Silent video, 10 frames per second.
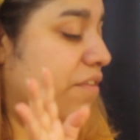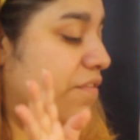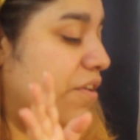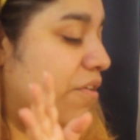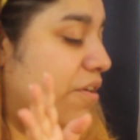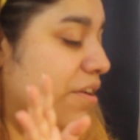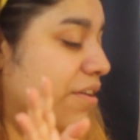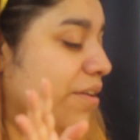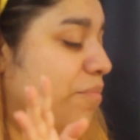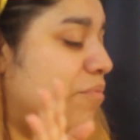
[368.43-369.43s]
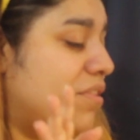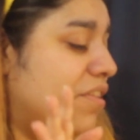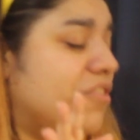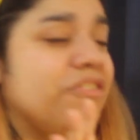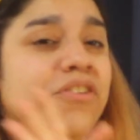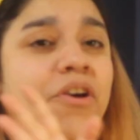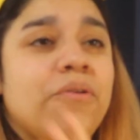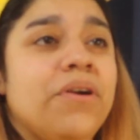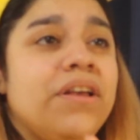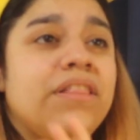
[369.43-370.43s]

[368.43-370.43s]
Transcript: if you're British, you know,